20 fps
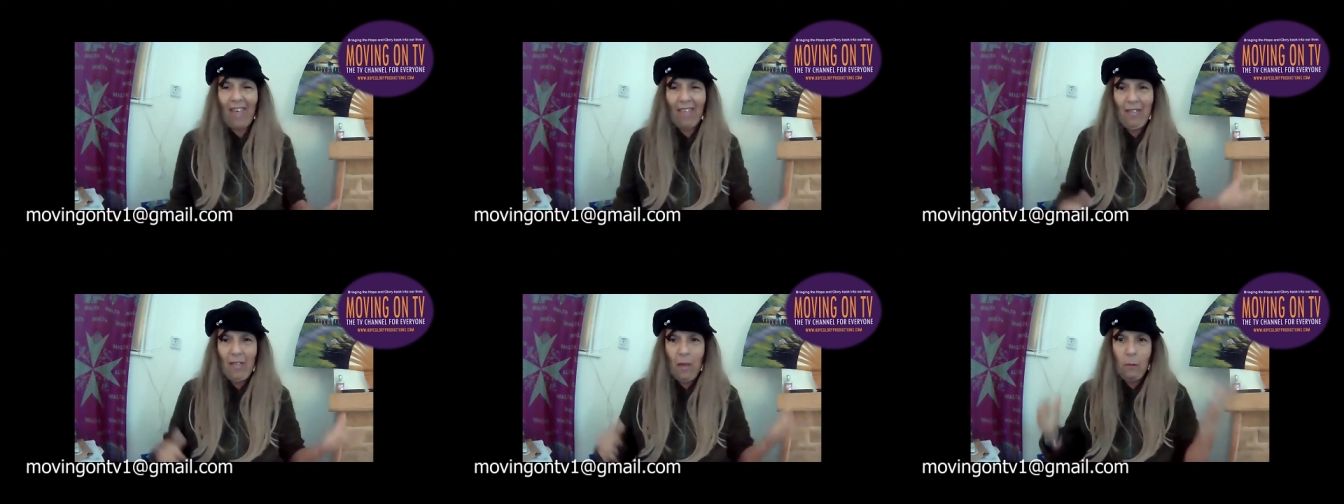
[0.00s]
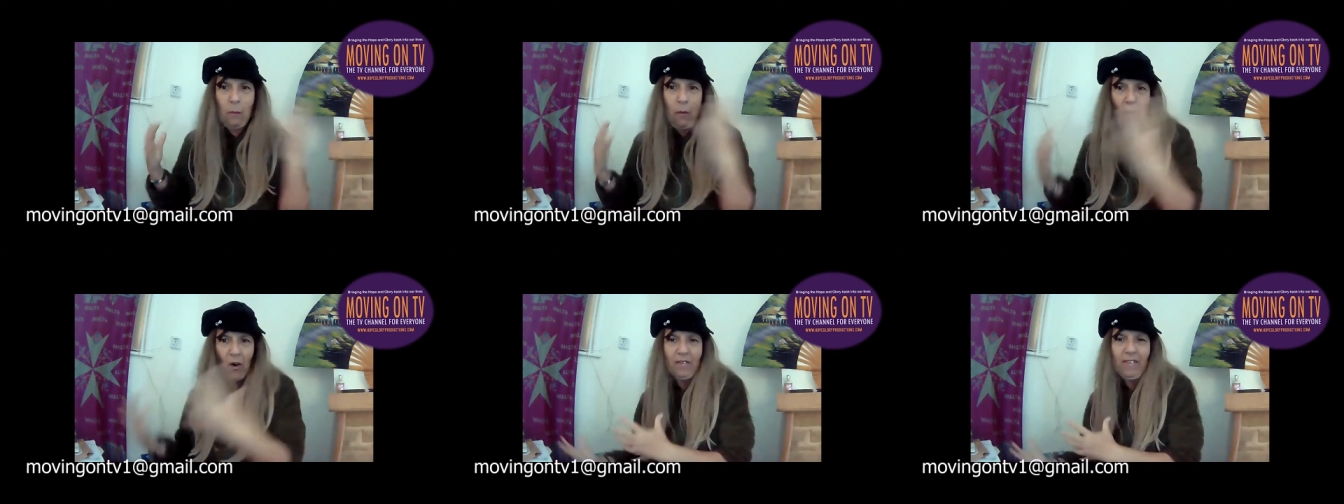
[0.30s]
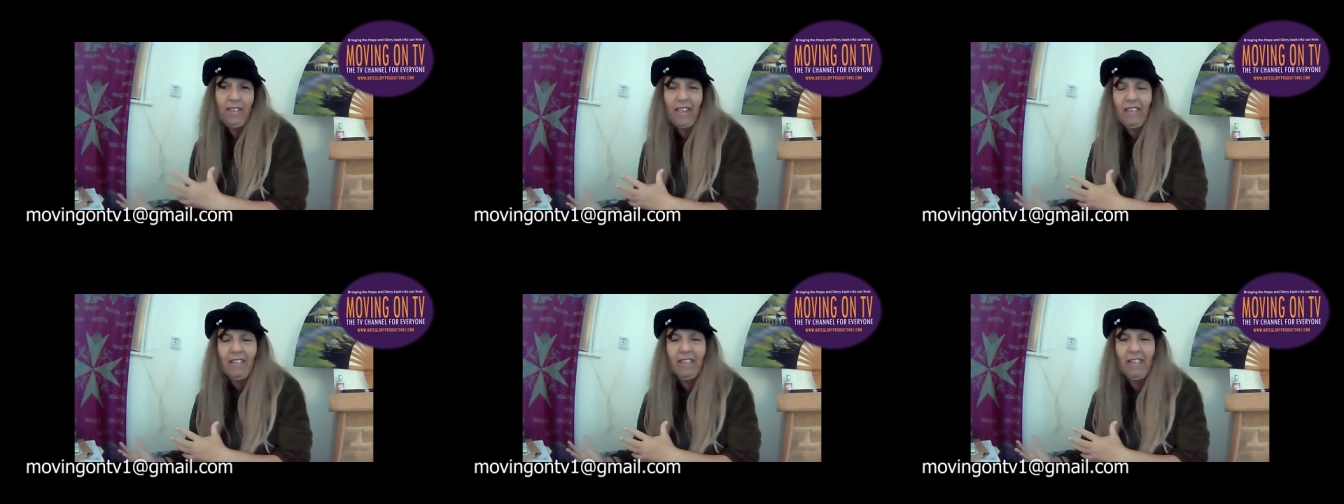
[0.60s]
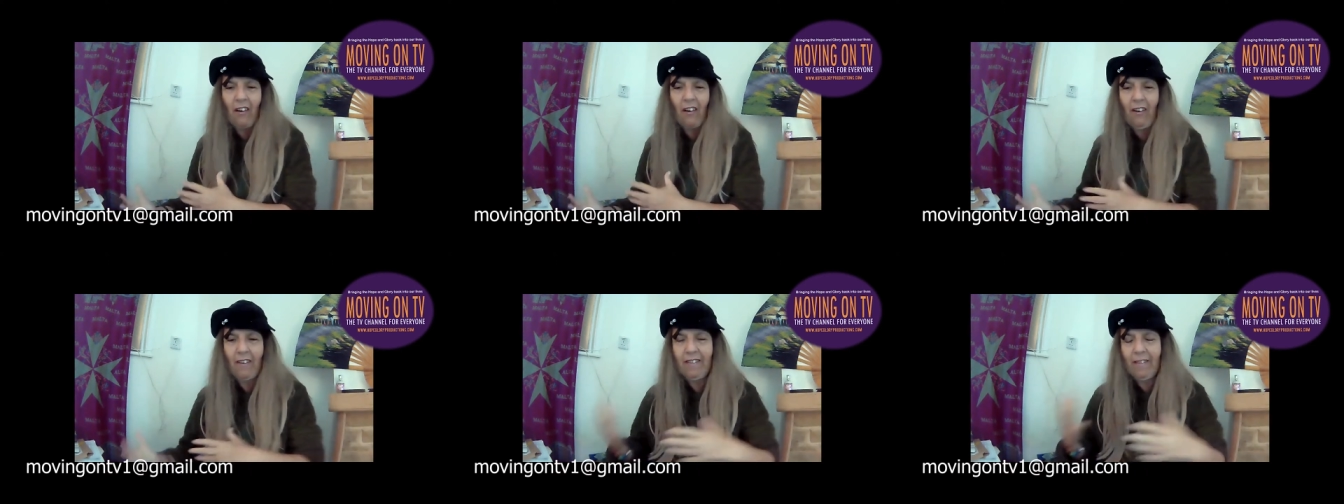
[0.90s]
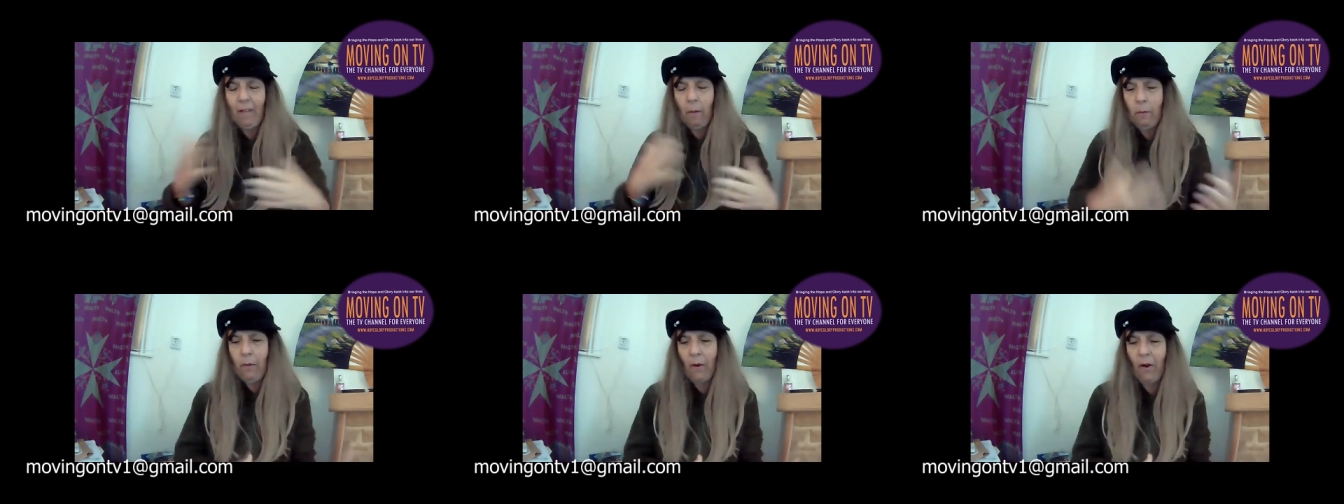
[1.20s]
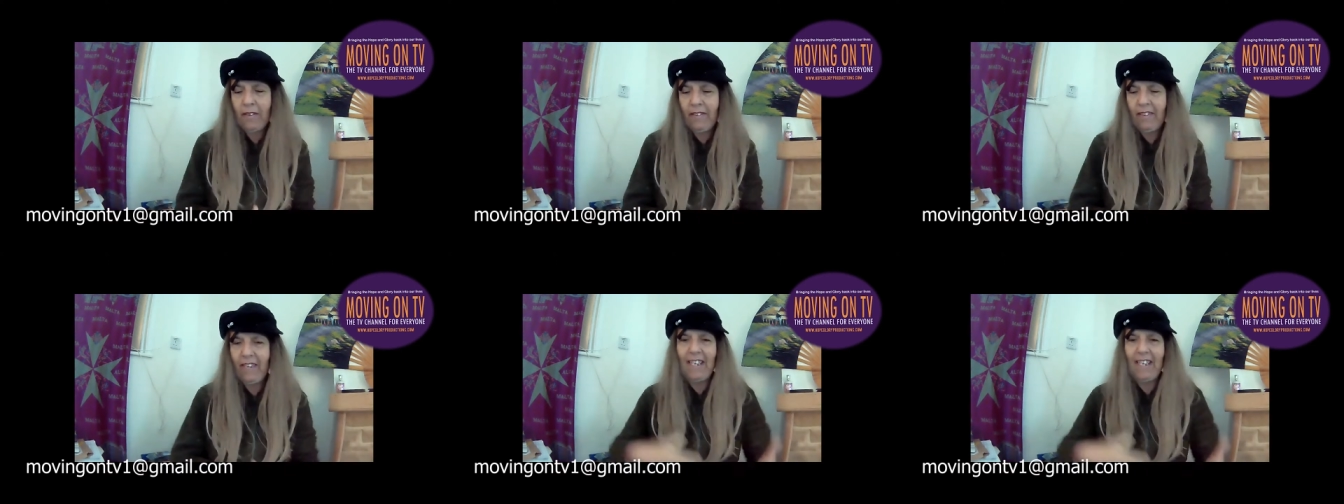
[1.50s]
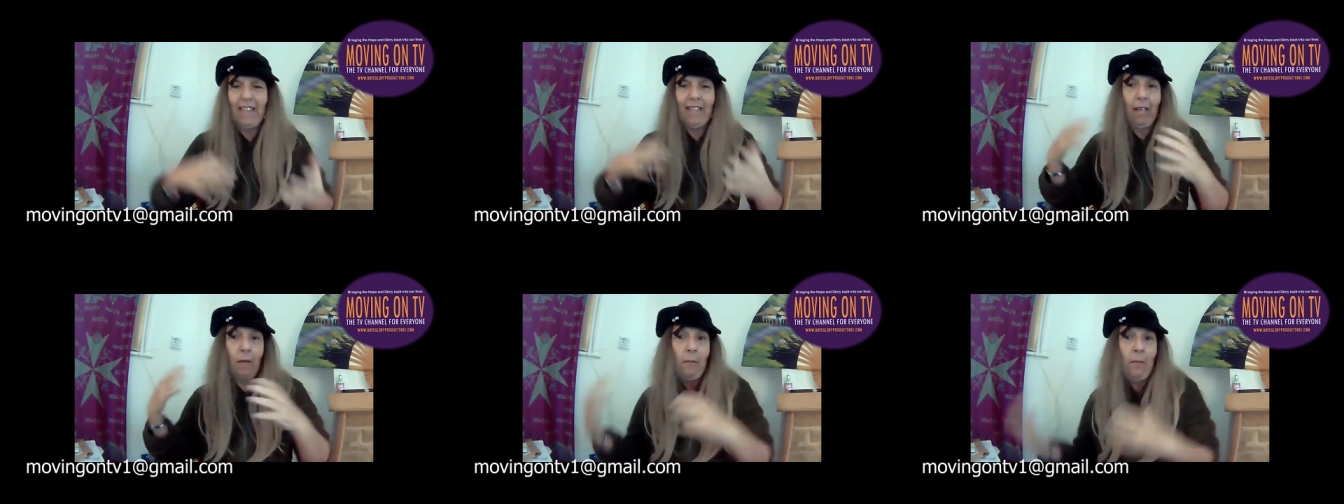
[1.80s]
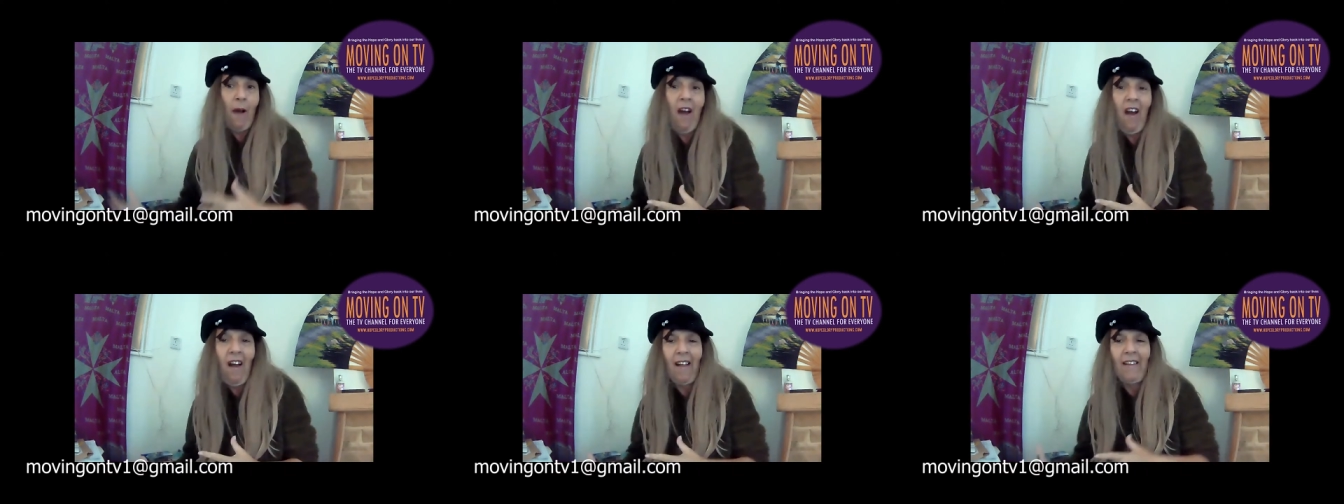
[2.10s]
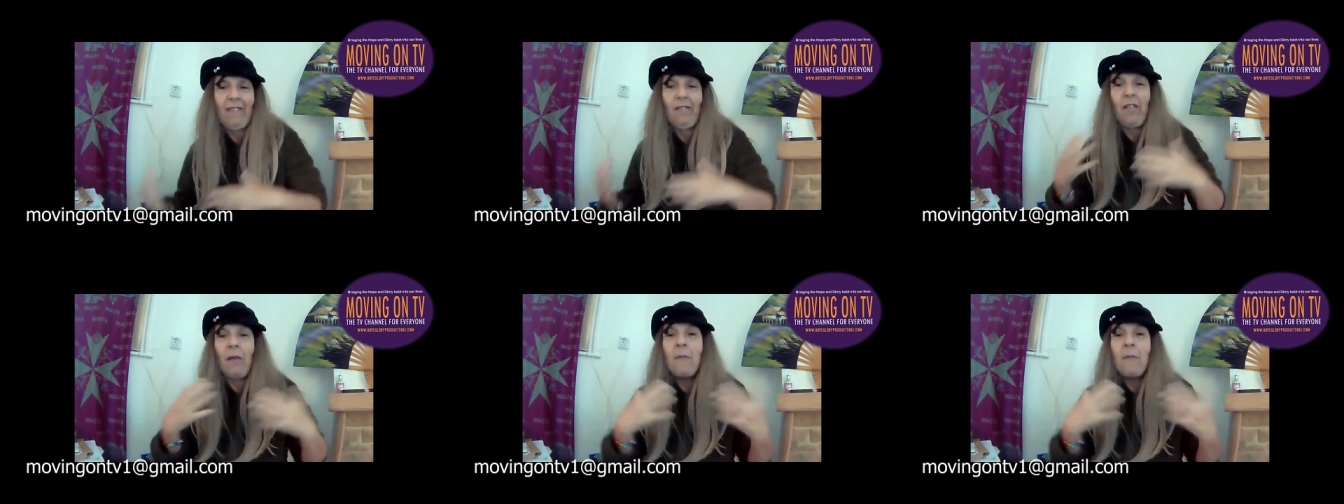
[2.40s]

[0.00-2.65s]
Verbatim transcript: Then the body starts, the body, the mind,